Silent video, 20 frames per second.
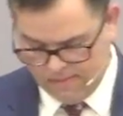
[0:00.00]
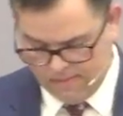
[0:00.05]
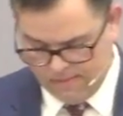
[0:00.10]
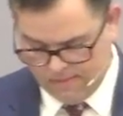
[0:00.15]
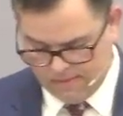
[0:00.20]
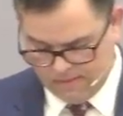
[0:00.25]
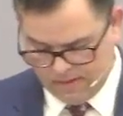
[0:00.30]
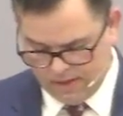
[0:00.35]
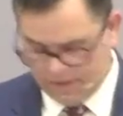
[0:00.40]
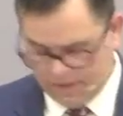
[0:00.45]

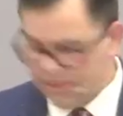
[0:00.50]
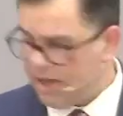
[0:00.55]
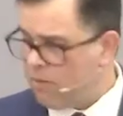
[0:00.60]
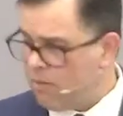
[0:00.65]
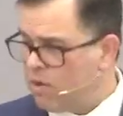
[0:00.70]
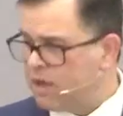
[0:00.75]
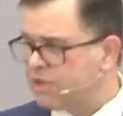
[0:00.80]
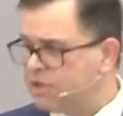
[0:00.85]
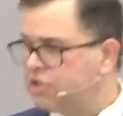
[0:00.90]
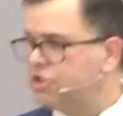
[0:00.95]
Uh, they
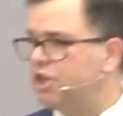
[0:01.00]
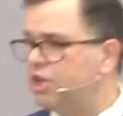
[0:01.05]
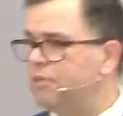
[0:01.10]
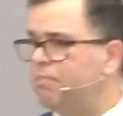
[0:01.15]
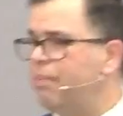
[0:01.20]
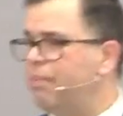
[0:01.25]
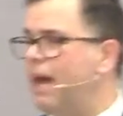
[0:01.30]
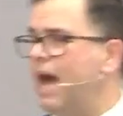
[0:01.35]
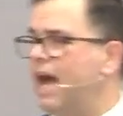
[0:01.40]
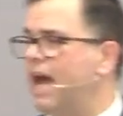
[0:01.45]
want to sit
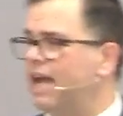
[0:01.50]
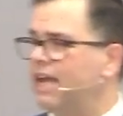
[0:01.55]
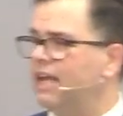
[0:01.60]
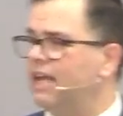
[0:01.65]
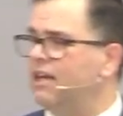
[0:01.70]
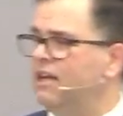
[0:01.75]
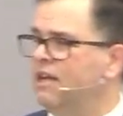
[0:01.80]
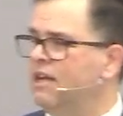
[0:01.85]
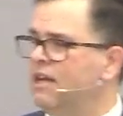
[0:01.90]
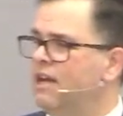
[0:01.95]
back
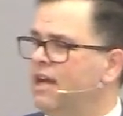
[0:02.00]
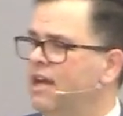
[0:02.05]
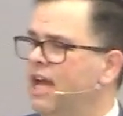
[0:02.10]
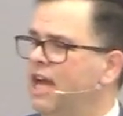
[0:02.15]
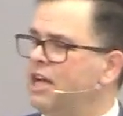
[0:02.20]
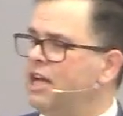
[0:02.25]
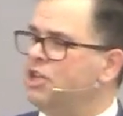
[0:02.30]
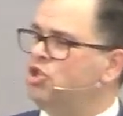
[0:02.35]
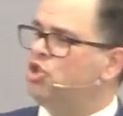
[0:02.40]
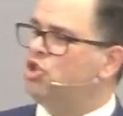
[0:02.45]
and,
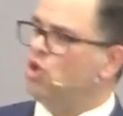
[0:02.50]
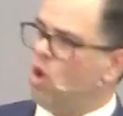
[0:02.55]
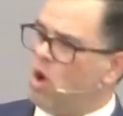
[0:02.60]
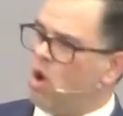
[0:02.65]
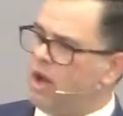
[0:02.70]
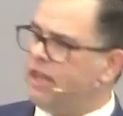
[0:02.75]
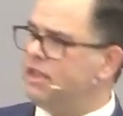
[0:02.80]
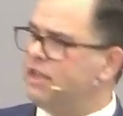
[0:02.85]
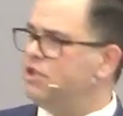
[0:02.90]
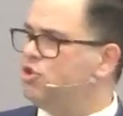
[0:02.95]
and
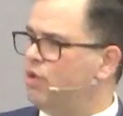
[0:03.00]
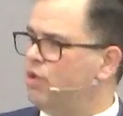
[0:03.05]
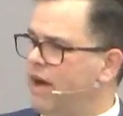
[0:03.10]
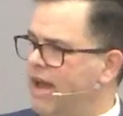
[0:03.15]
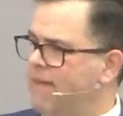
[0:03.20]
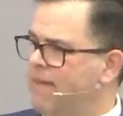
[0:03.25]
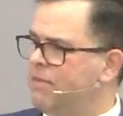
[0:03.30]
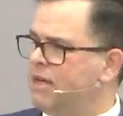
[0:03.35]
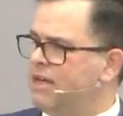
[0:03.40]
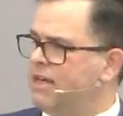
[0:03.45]
enjoy the
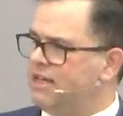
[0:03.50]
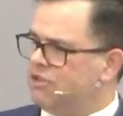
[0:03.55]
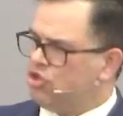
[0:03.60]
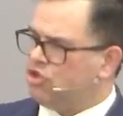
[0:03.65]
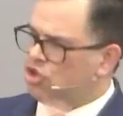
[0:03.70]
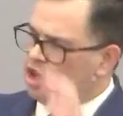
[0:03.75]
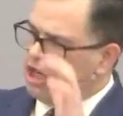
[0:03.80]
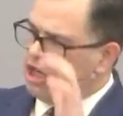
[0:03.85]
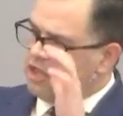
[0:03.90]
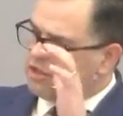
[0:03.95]
drama as
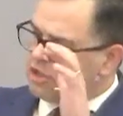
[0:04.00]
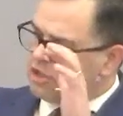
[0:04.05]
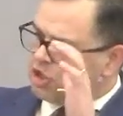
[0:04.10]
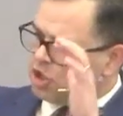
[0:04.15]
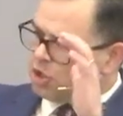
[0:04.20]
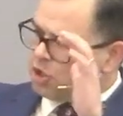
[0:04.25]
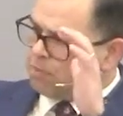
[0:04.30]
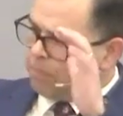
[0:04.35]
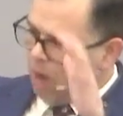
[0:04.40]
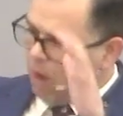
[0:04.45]
Jesus
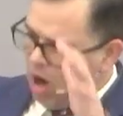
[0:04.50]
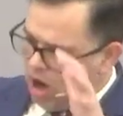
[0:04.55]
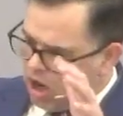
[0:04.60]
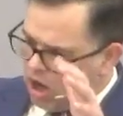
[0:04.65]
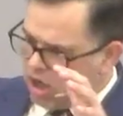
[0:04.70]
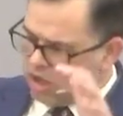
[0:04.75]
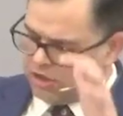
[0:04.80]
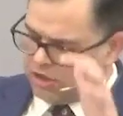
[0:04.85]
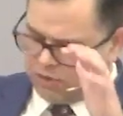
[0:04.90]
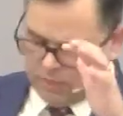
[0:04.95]

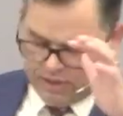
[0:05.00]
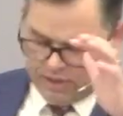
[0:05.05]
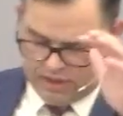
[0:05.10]
spars with